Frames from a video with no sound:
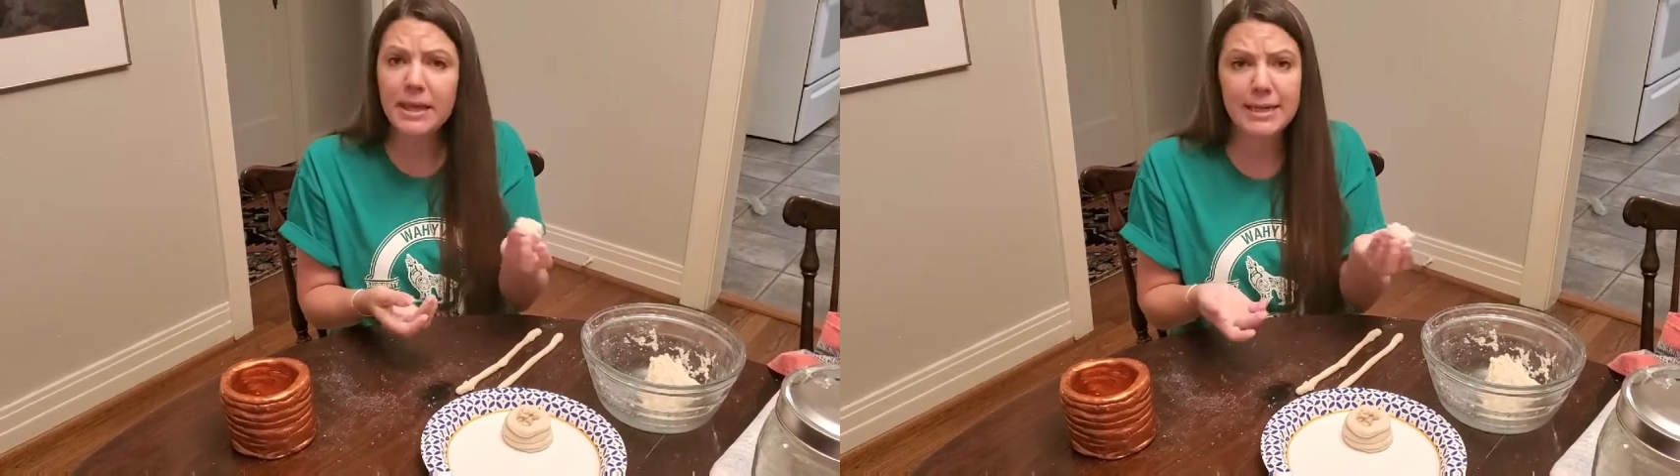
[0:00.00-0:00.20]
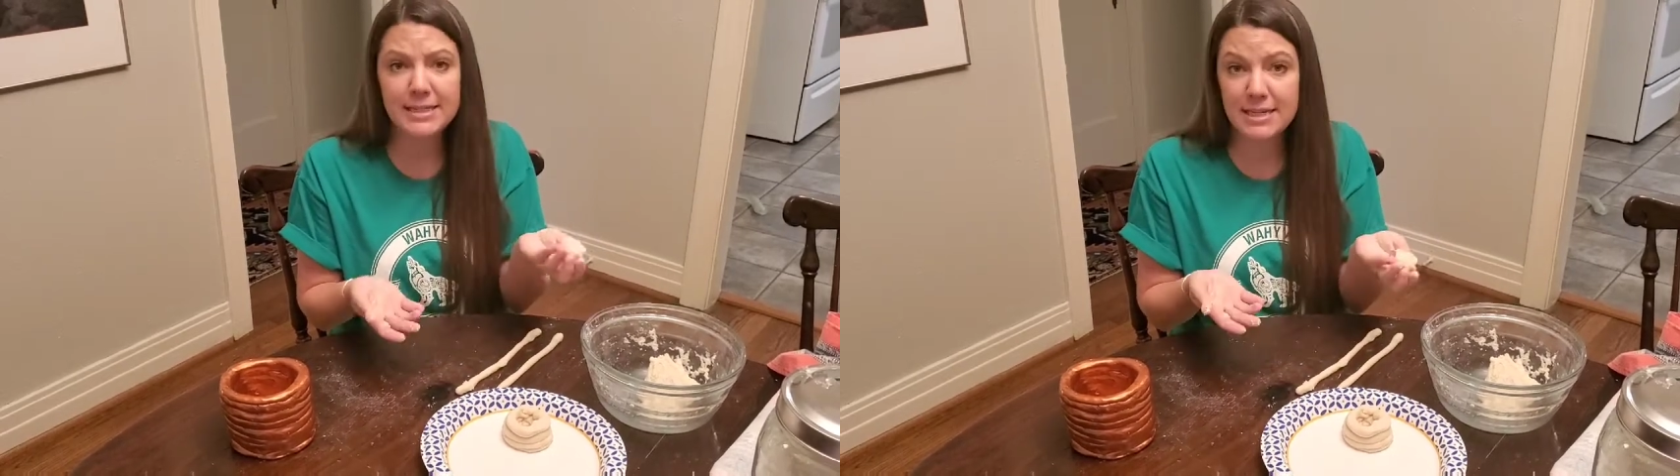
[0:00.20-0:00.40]

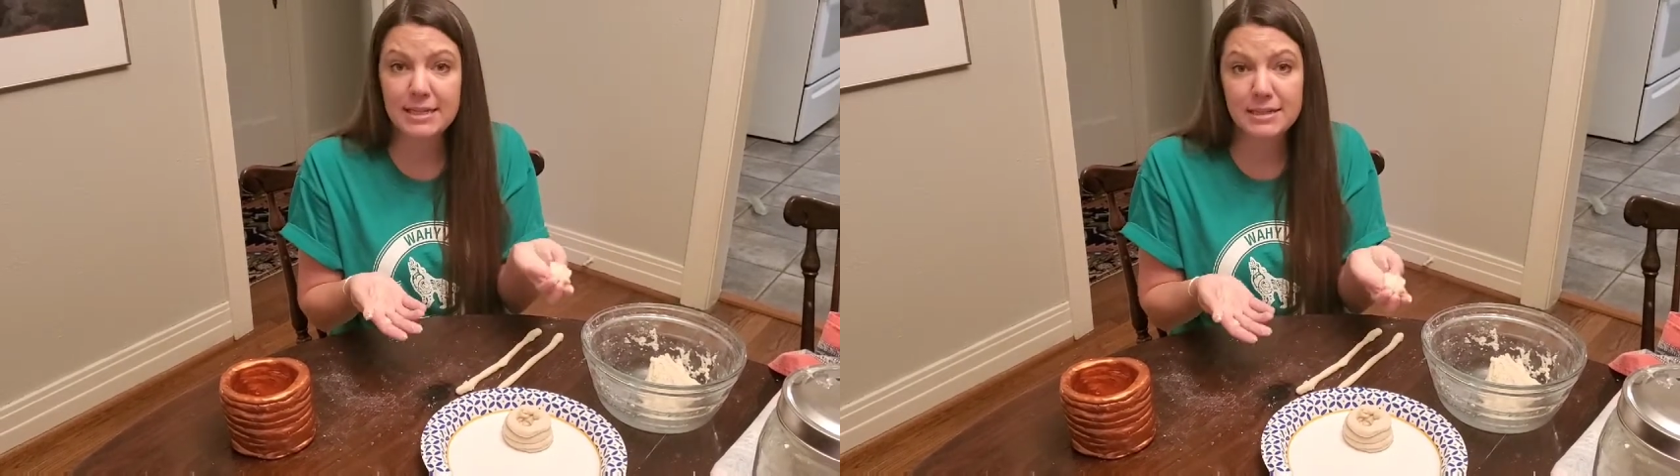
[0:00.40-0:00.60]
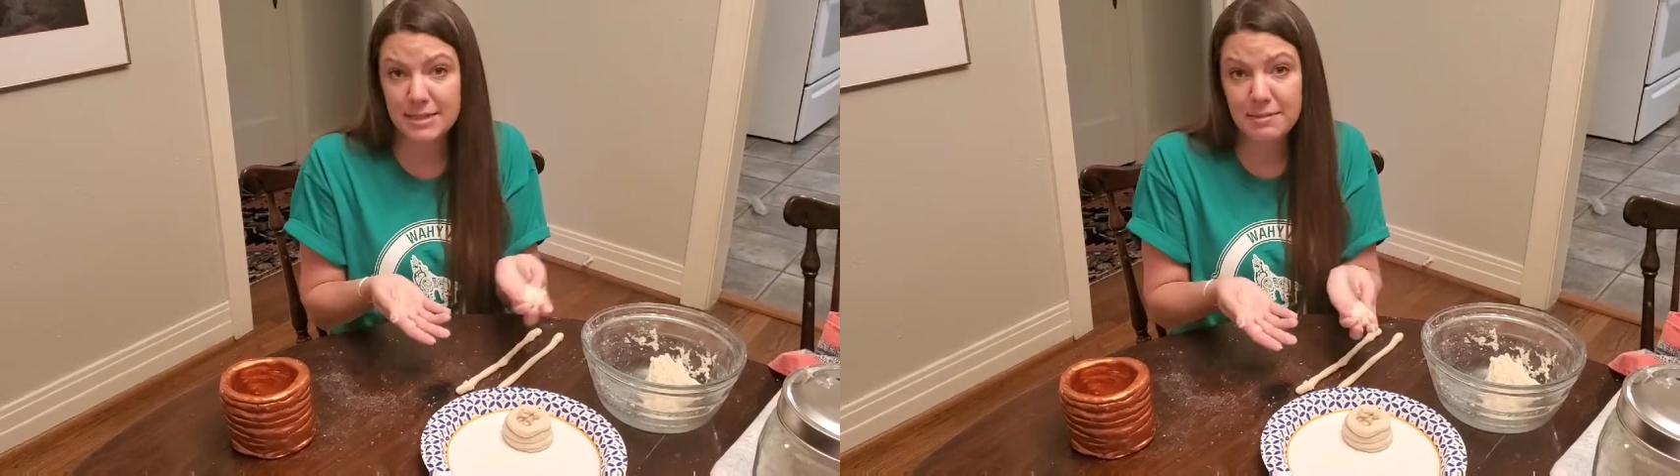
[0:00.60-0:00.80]

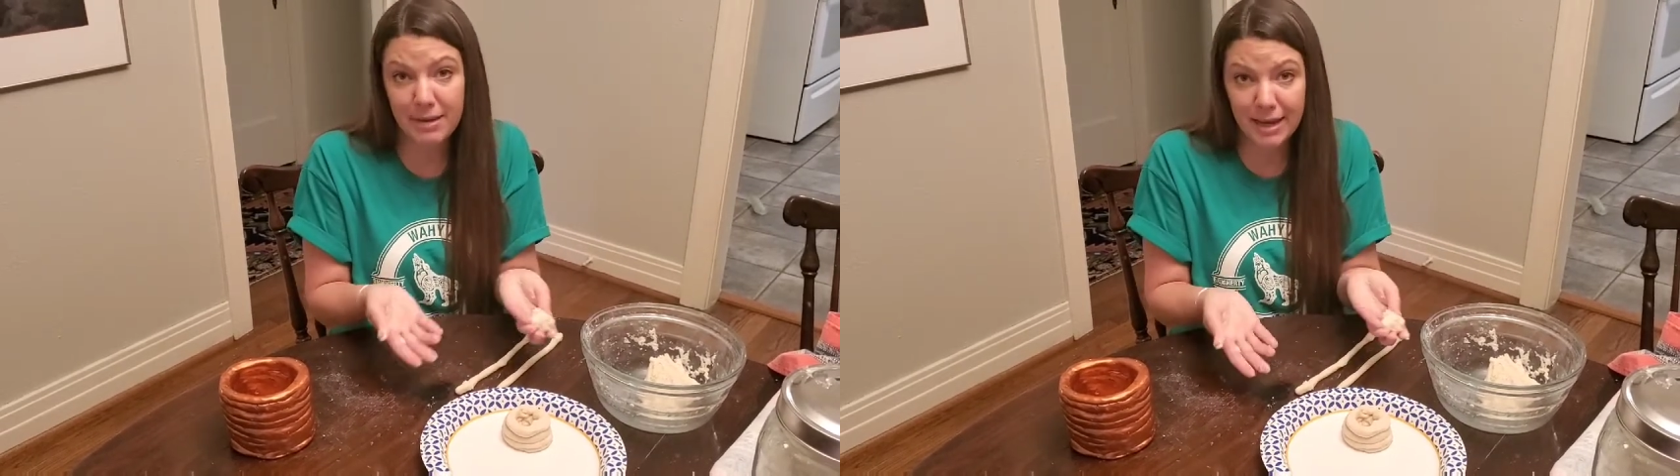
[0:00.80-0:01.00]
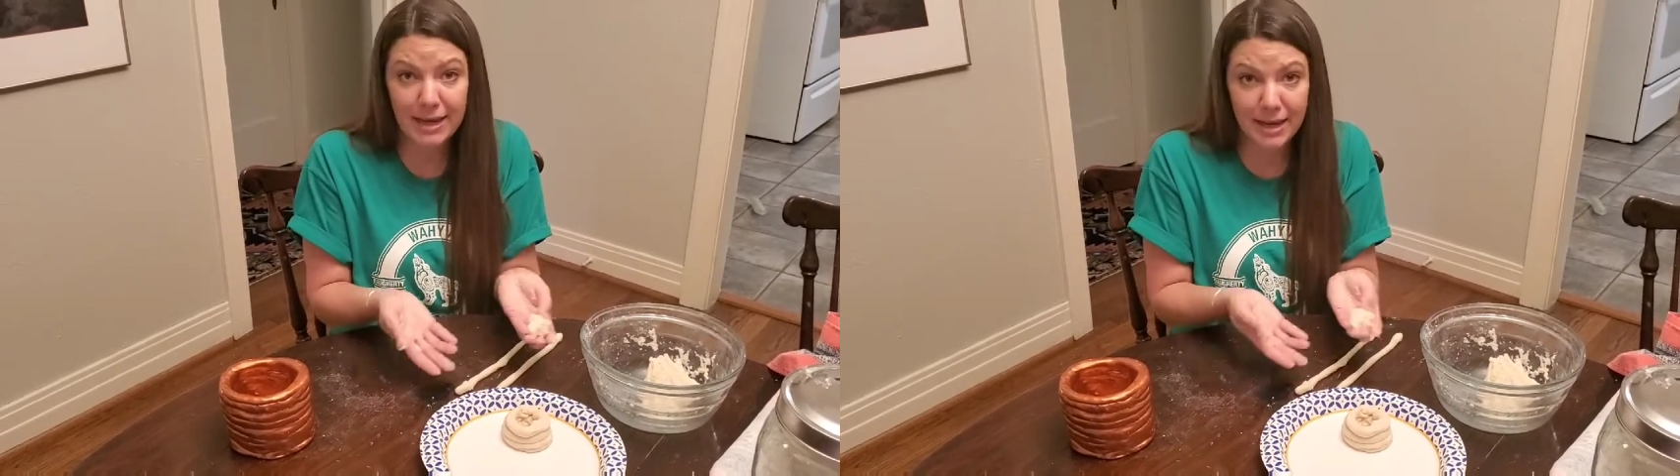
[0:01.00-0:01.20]
it to
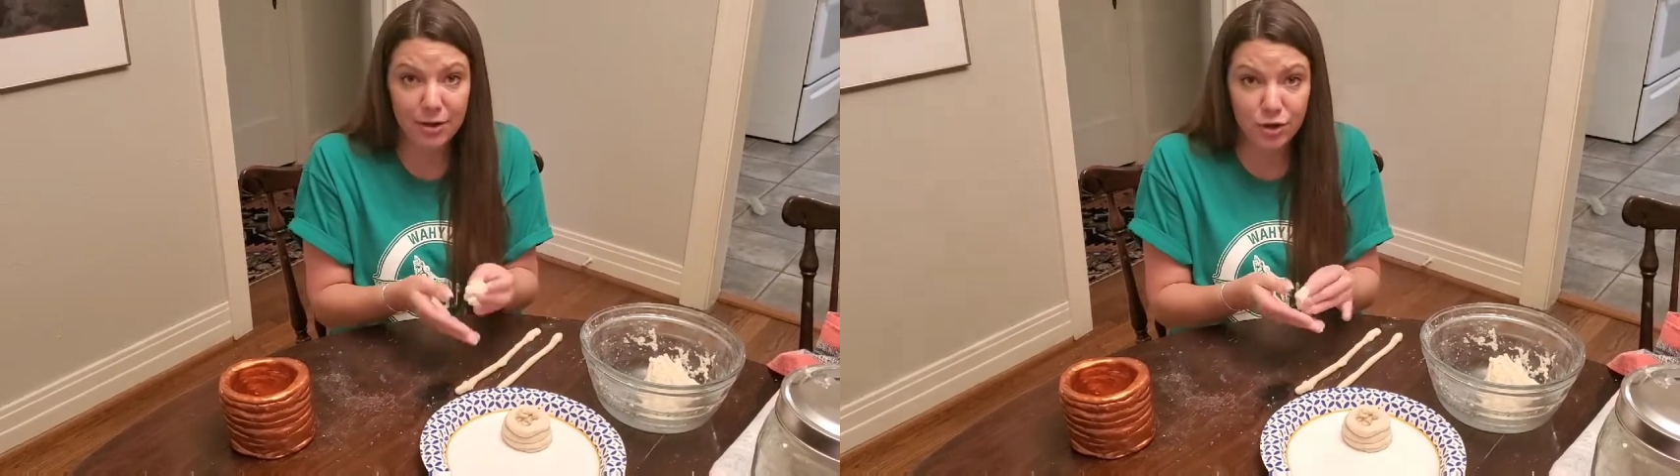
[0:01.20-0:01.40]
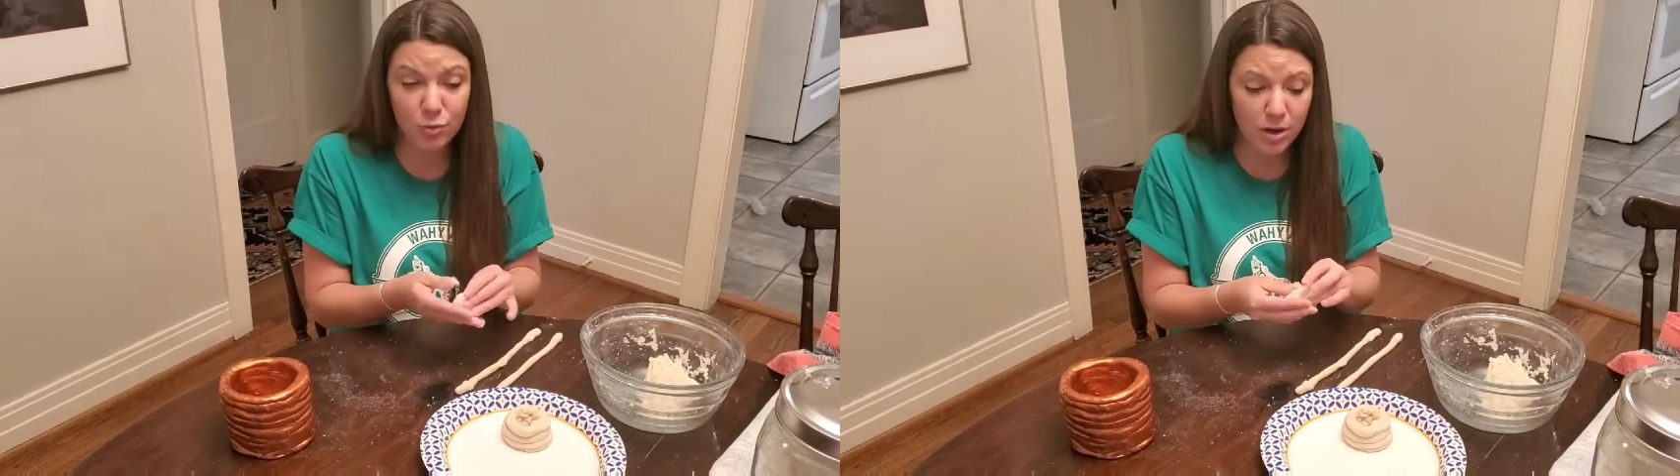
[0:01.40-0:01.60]
make it how
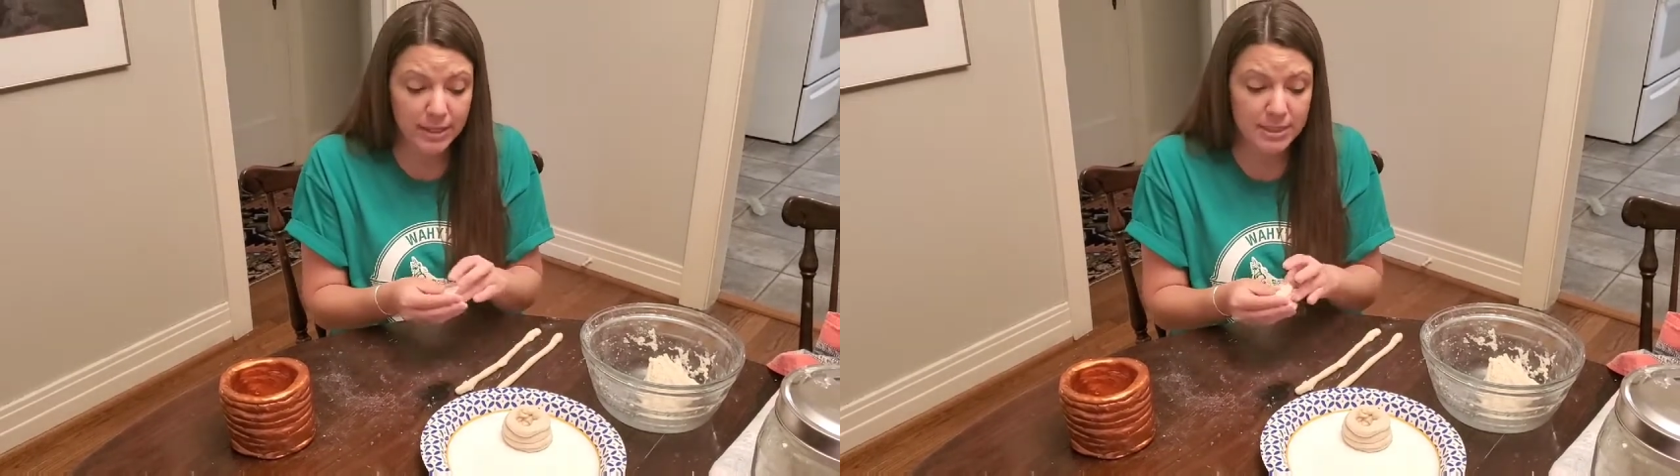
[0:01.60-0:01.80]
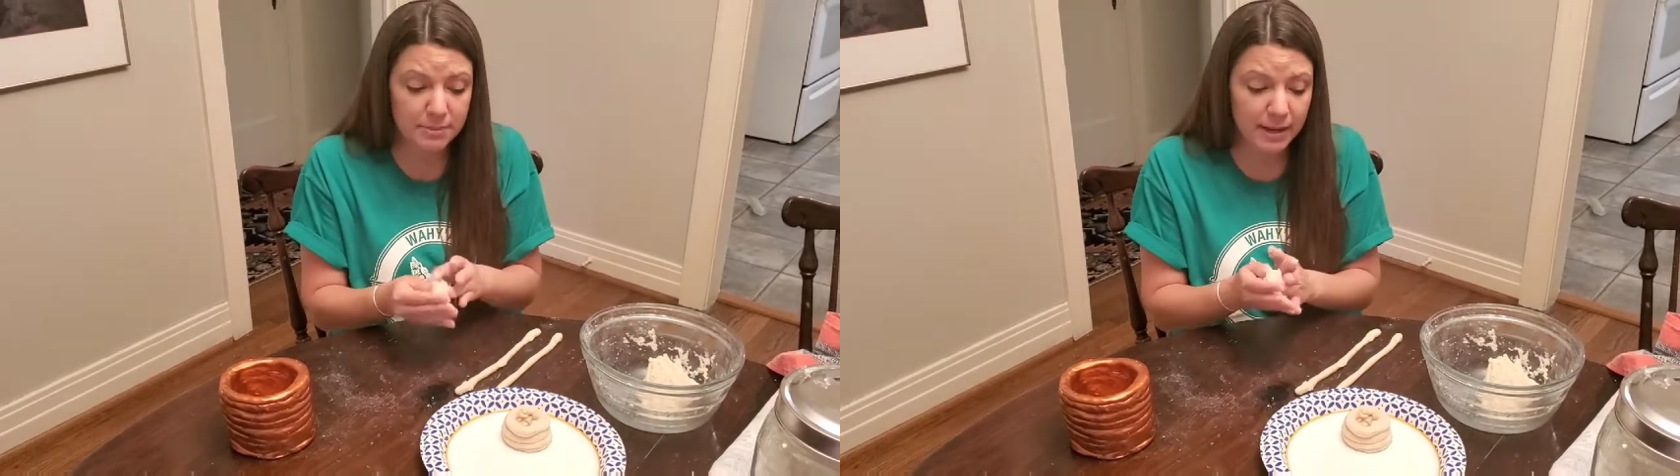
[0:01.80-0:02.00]
you want
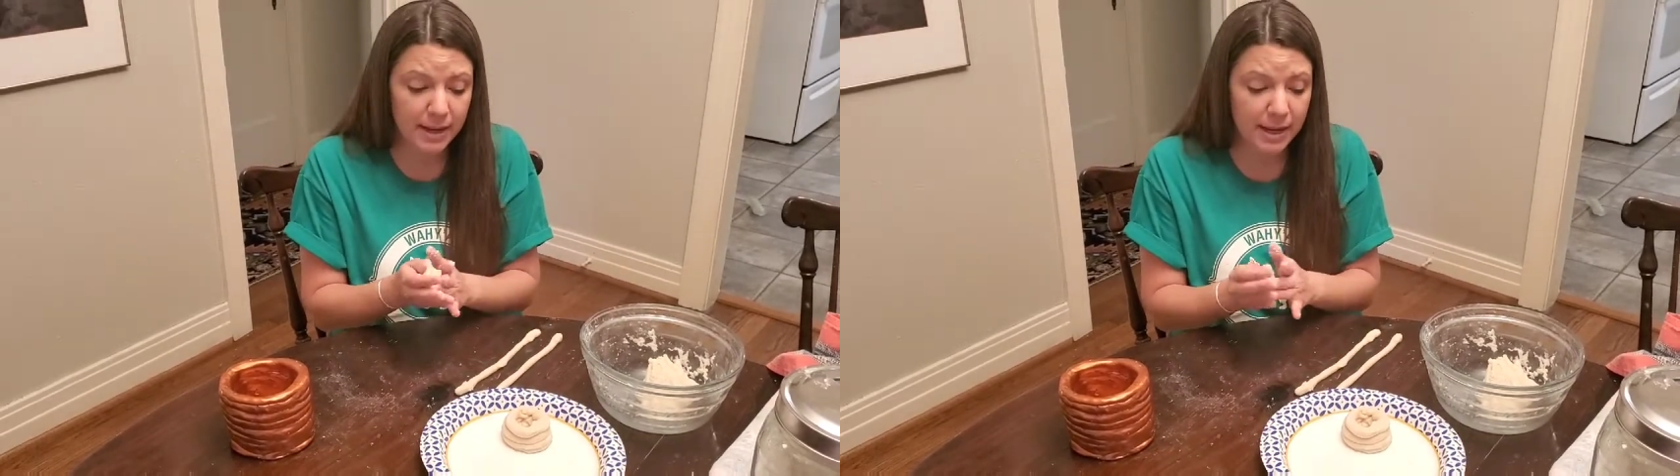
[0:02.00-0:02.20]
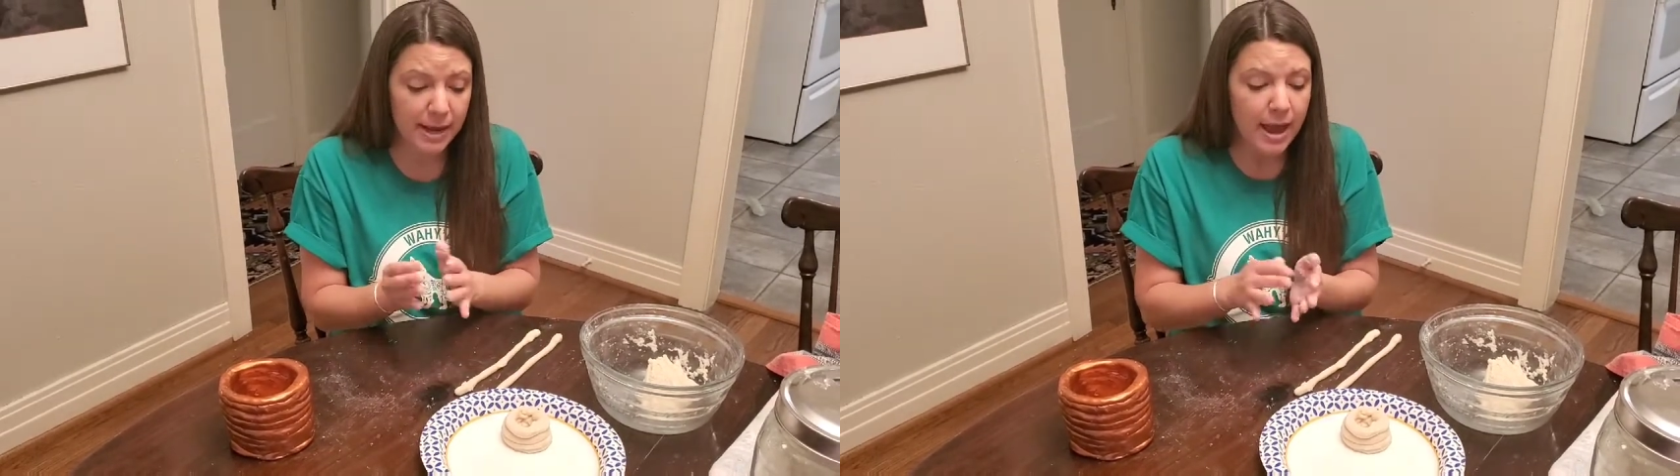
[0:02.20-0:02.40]
it to
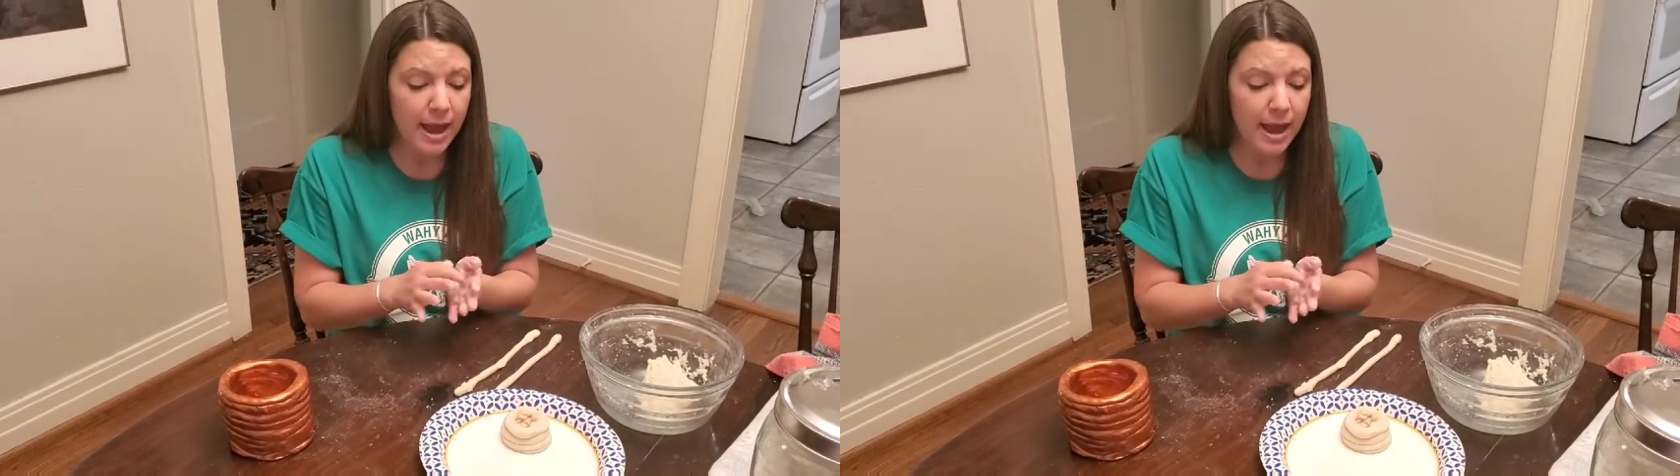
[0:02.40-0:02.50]
be.